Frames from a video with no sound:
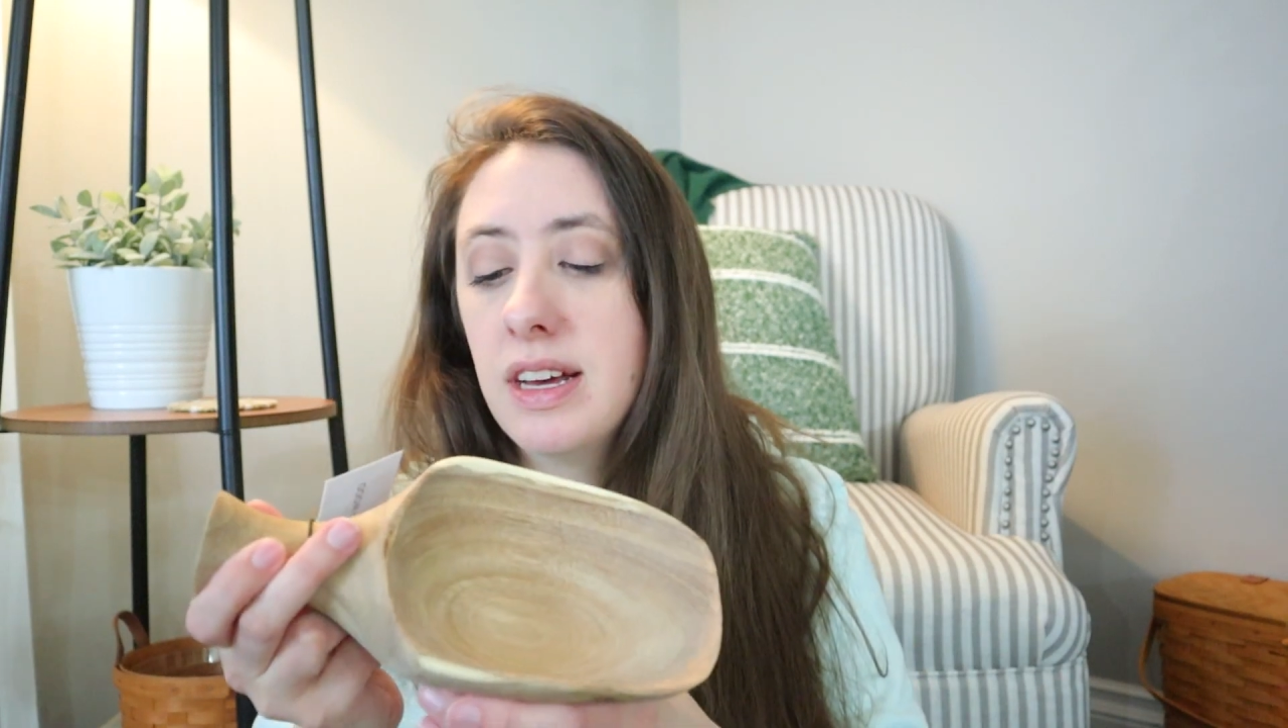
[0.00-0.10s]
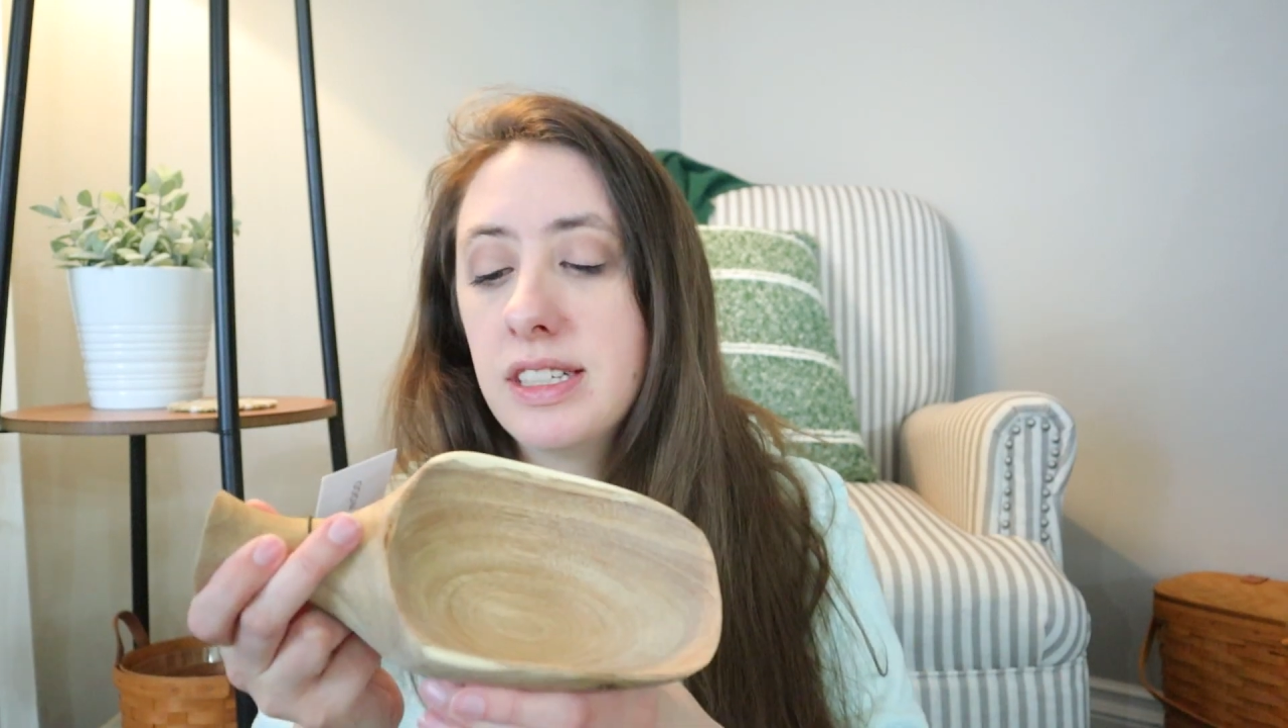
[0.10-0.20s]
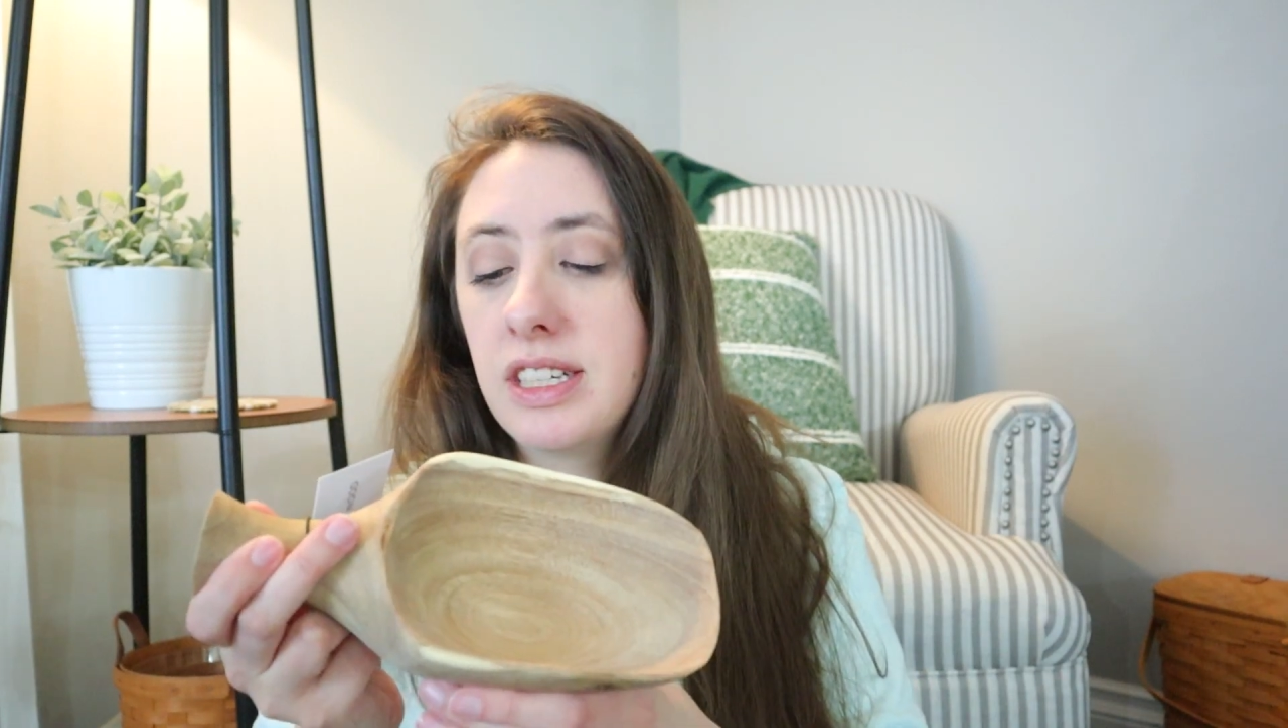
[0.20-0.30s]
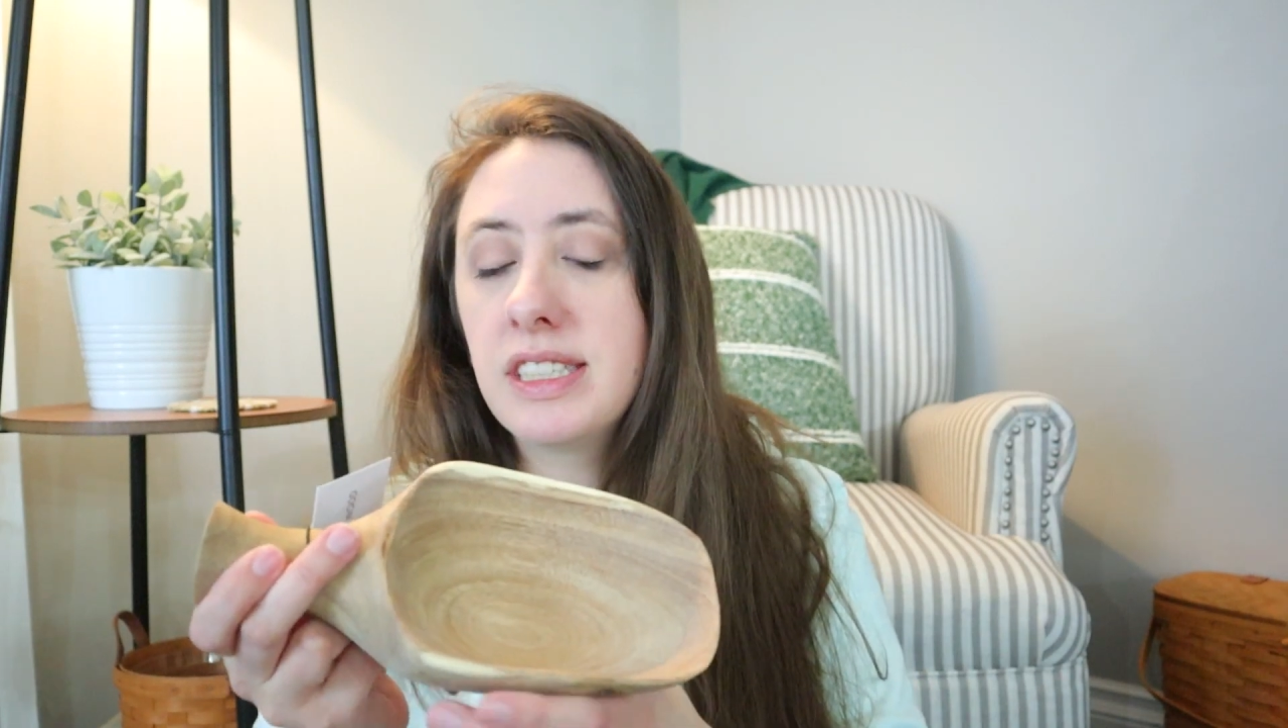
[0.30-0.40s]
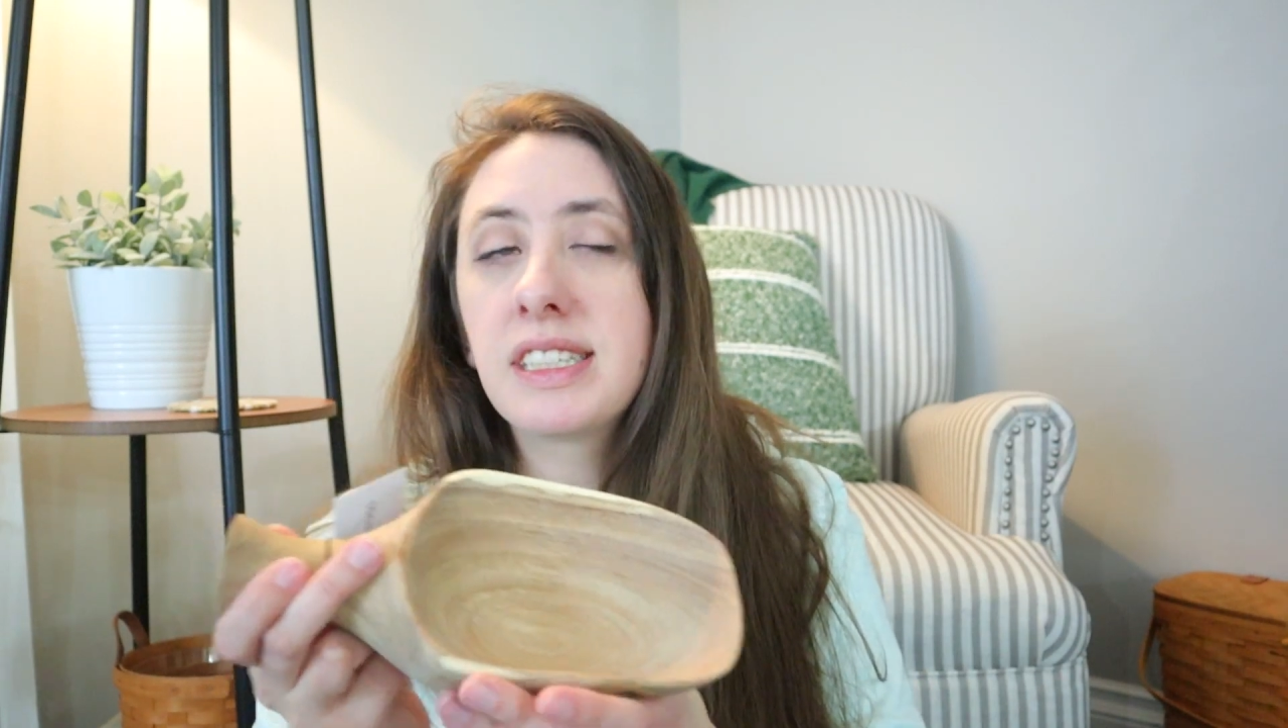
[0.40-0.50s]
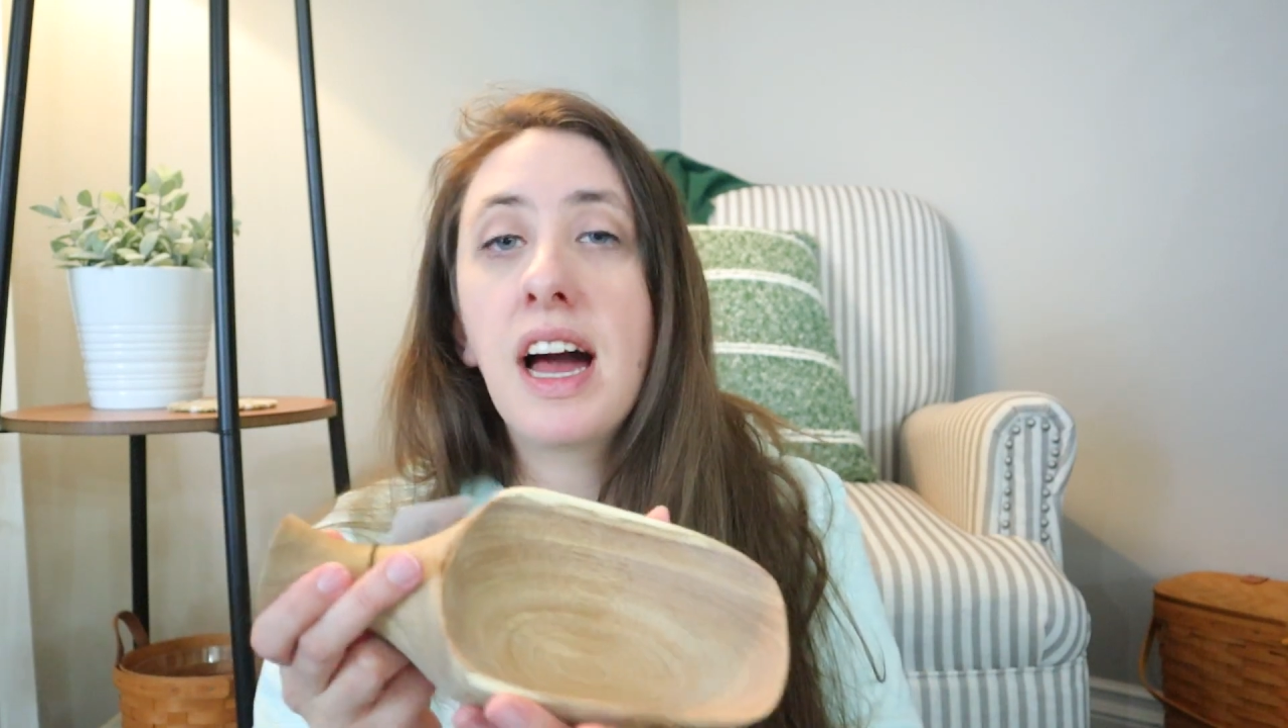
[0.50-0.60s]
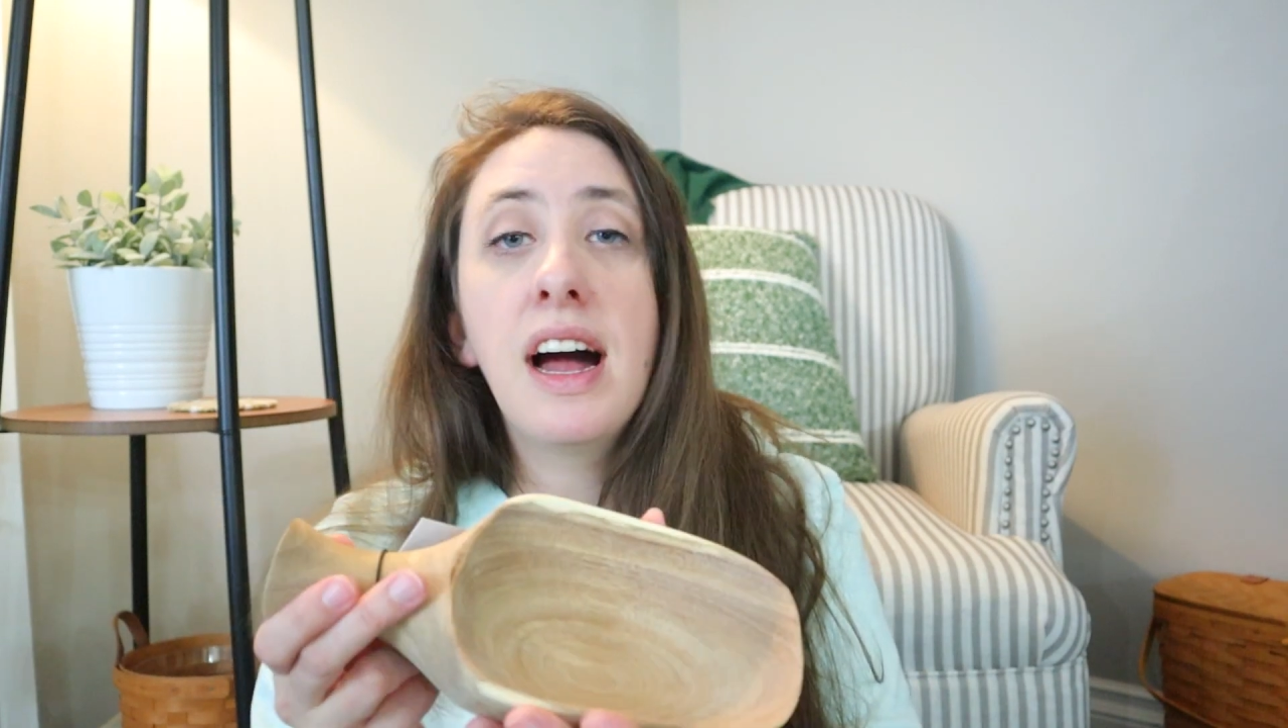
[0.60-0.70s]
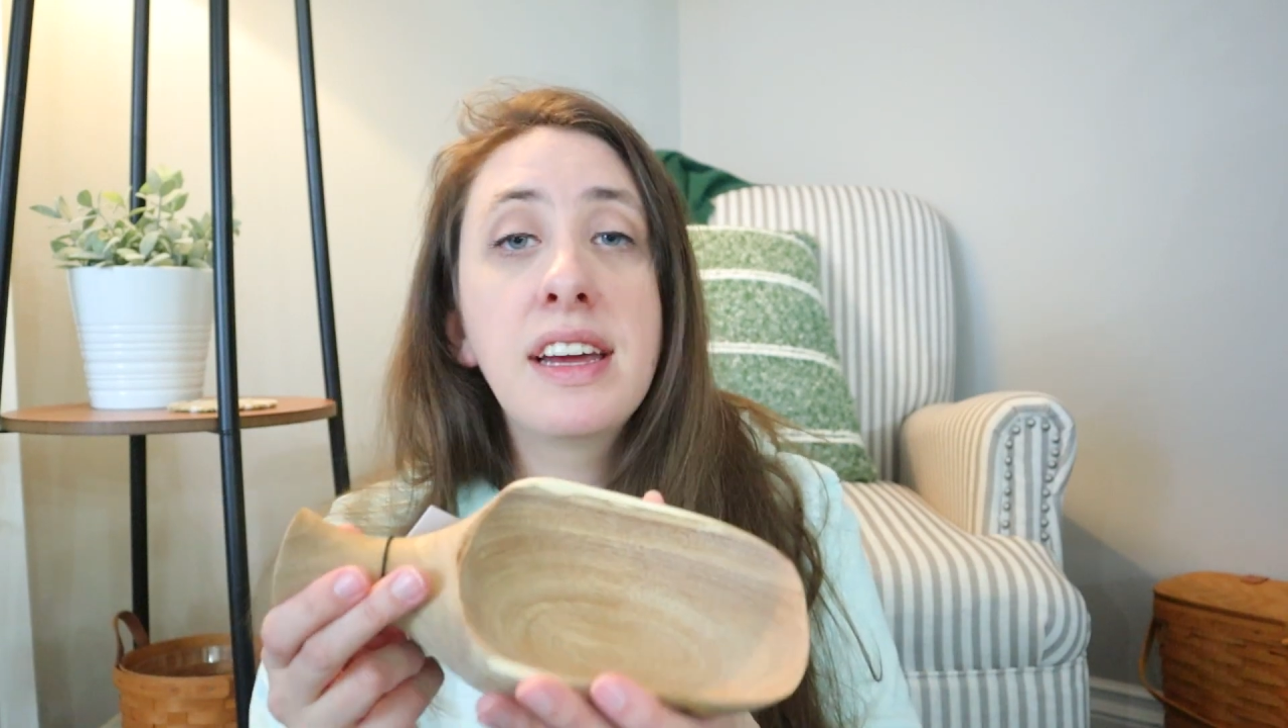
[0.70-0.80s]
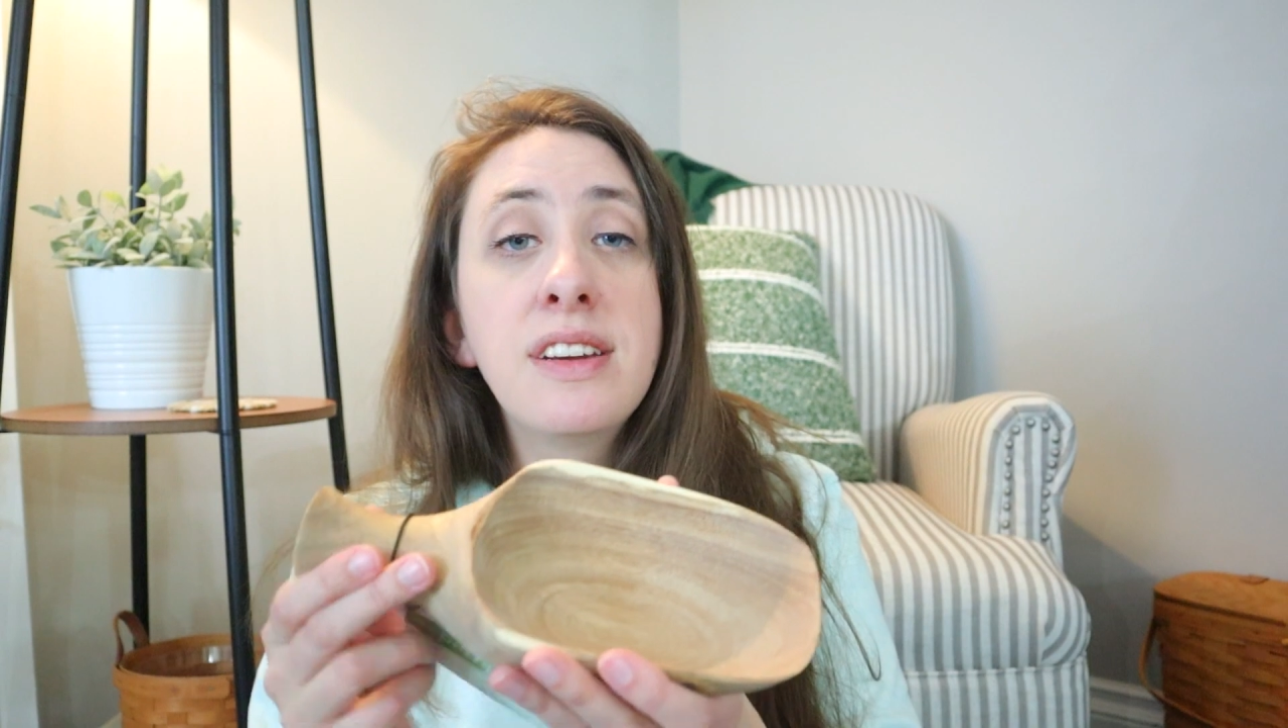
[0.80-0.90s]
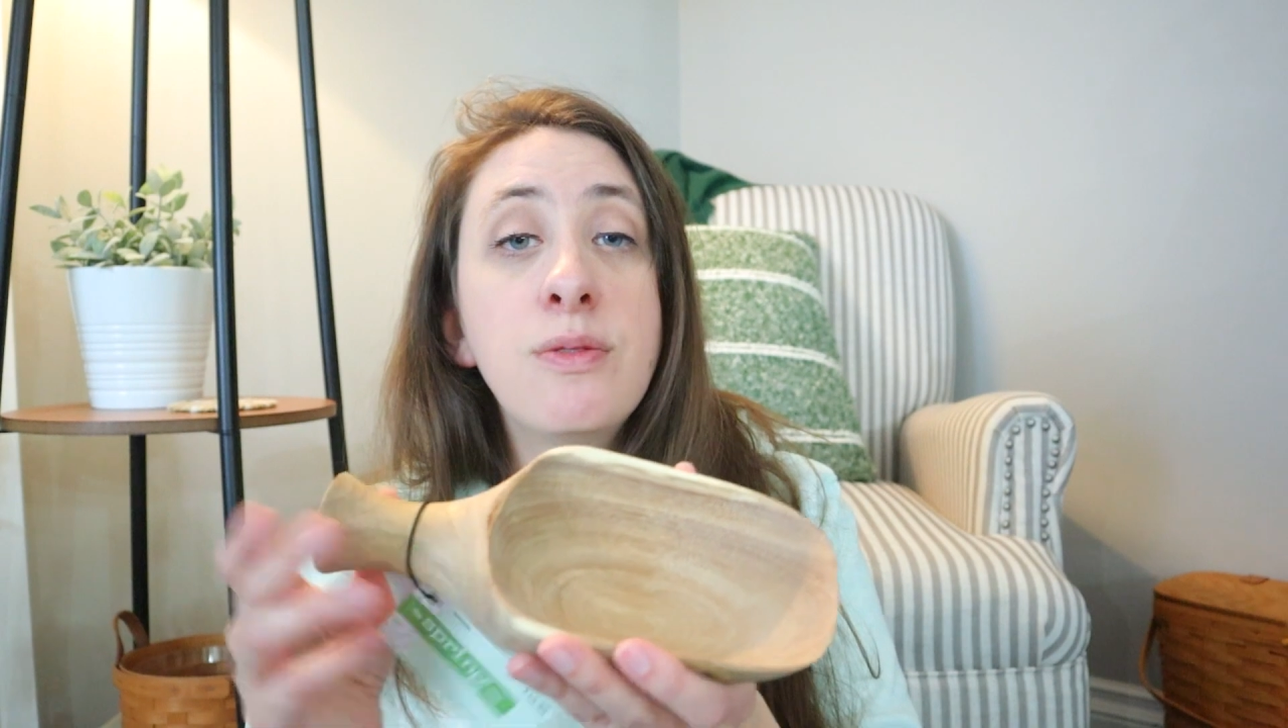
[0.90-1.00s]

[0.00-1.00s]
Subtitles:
So that's kind